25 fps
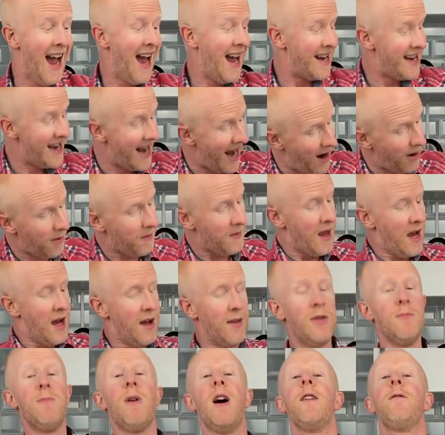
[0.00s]
Now,
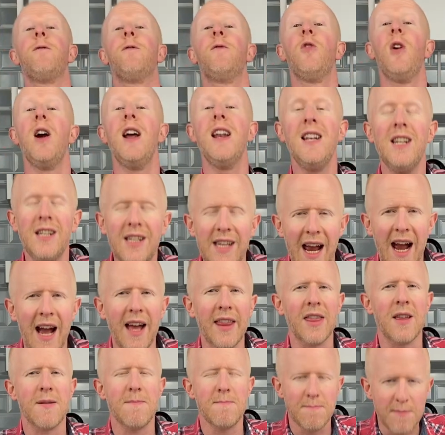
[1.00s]
my friends
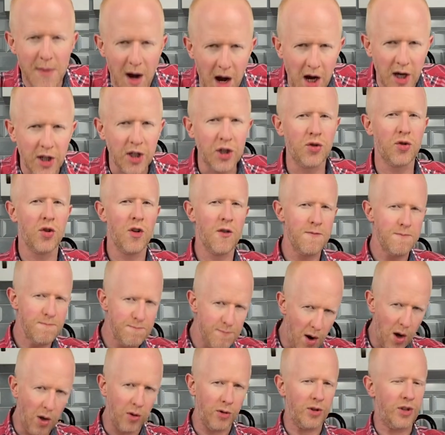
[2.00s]
at the Master of
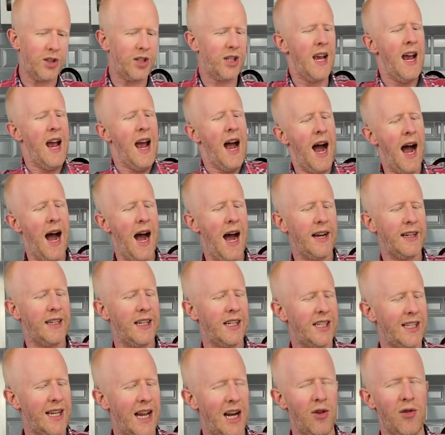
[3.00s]
Malt uh,
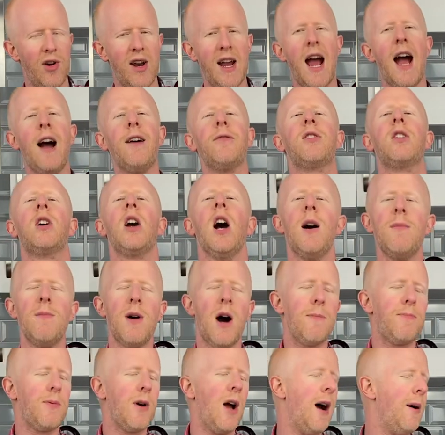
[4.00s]
distillery have come
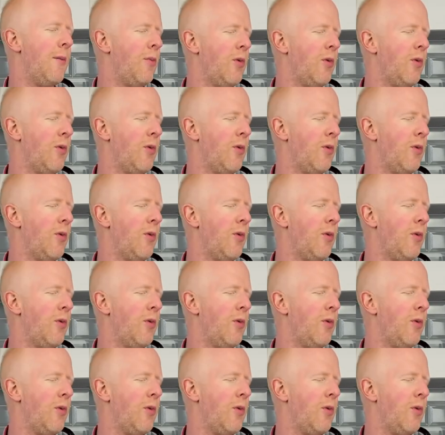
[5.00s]
up uh,